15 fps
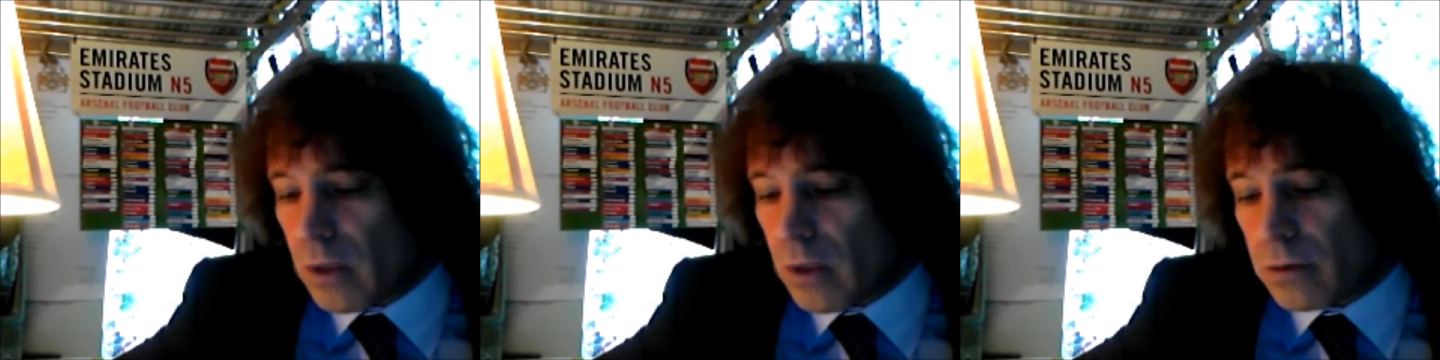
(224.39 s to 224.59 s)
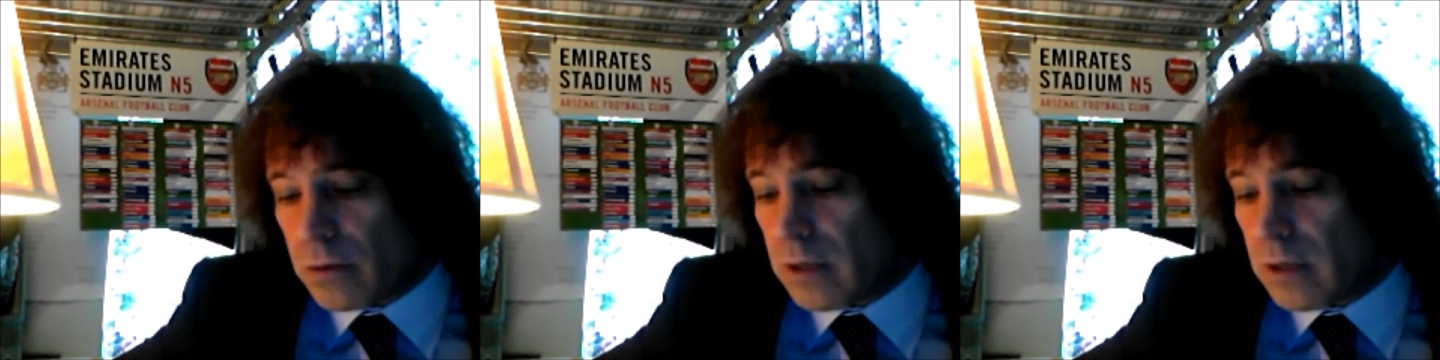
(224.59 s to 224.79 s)

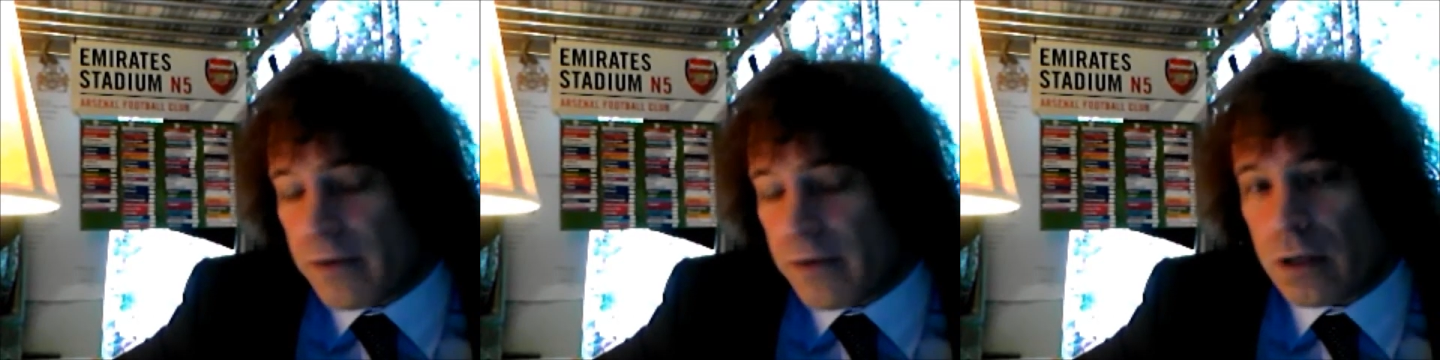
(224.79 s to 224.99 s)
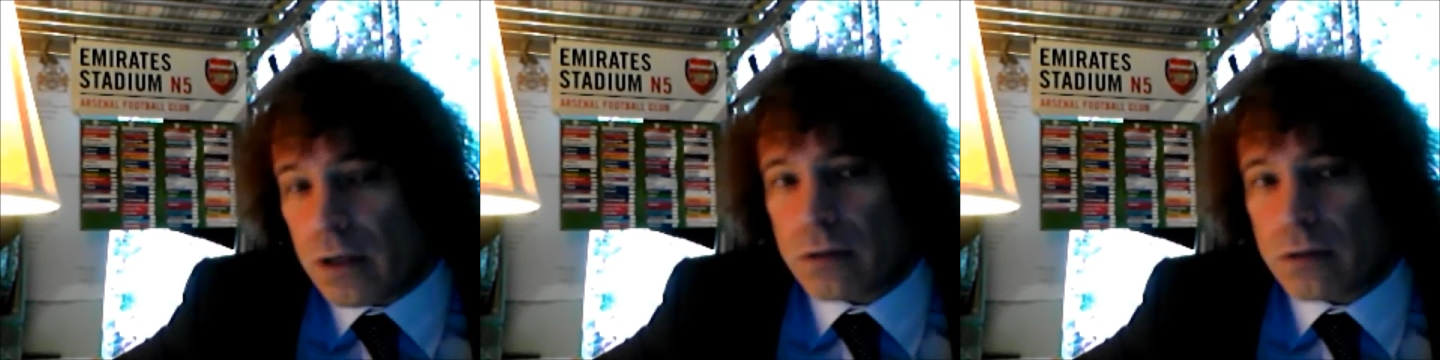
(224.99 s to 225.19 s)
You
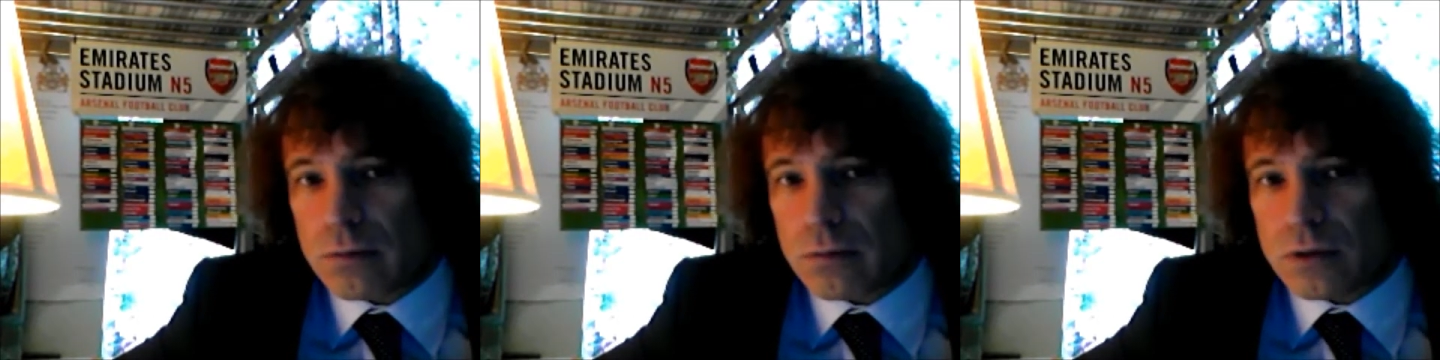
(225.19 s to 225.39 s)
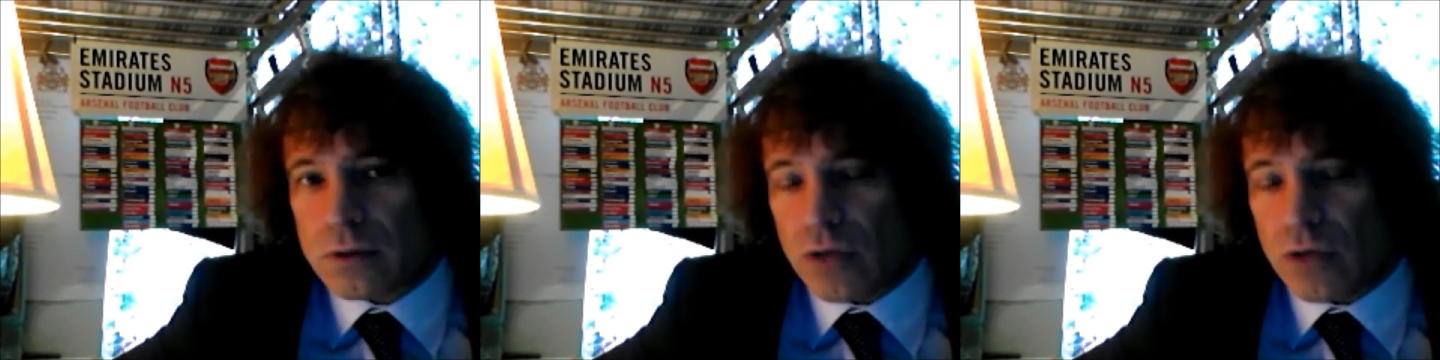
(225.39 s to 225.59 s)
never
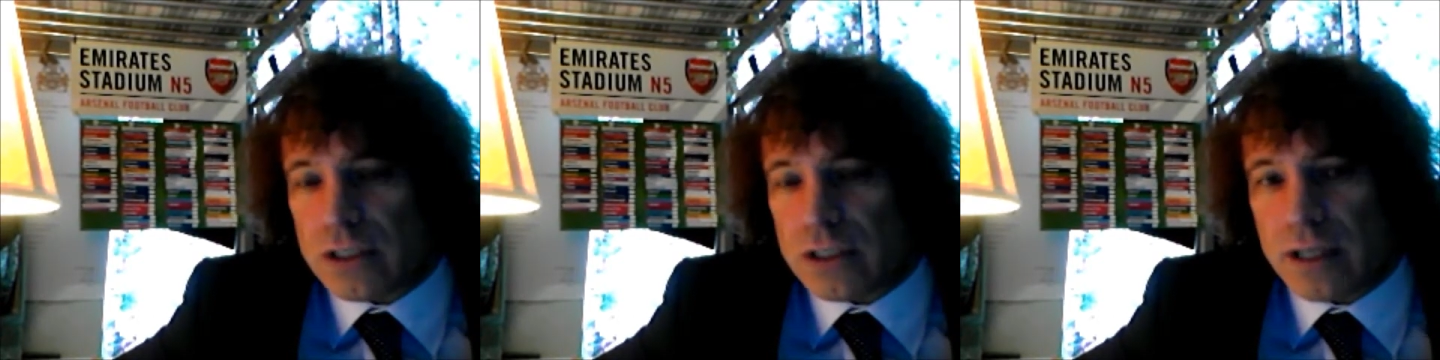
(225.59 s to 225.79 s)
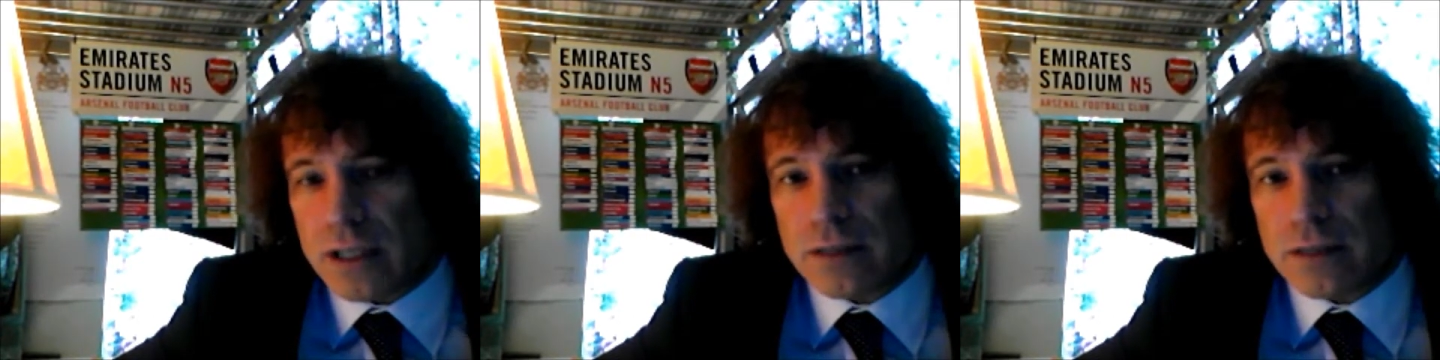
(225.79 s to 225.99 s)
know.
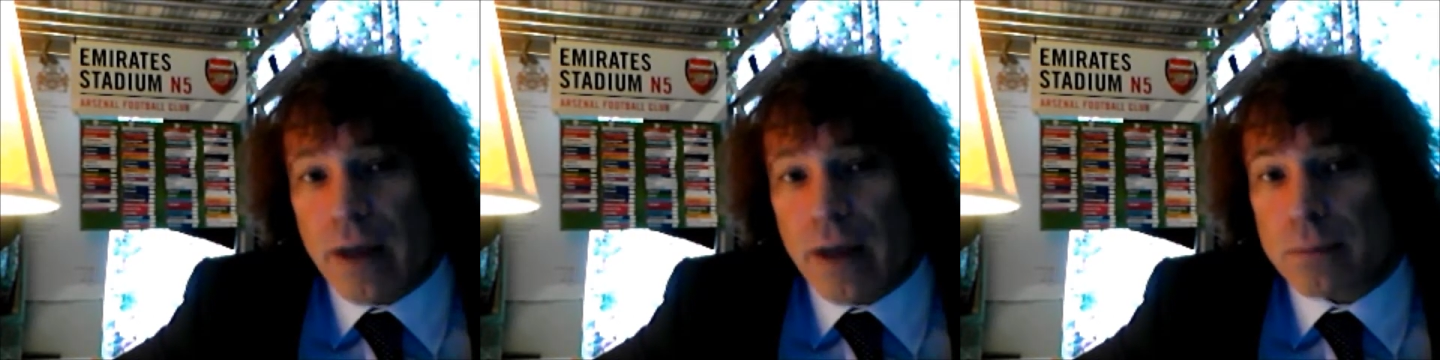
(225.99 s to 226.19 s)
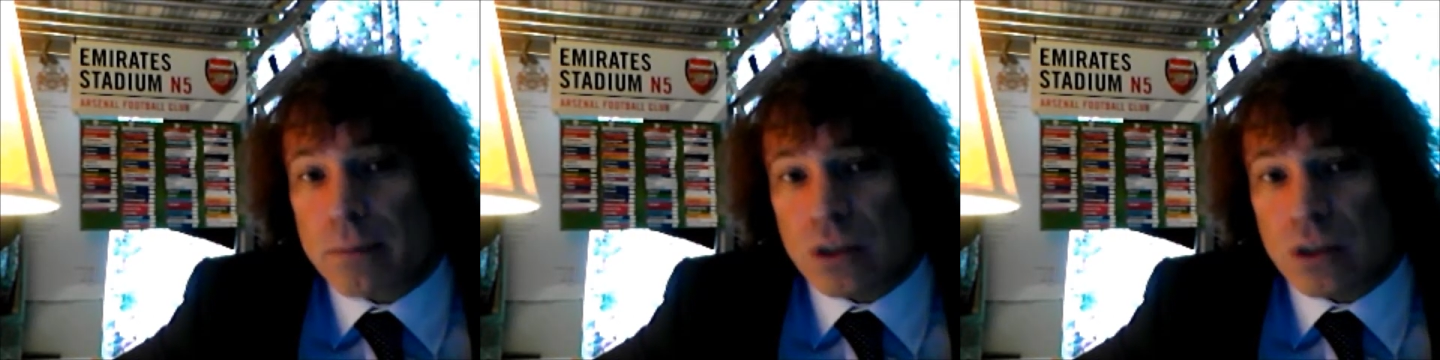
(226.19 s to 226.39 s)
Stranger things have happened.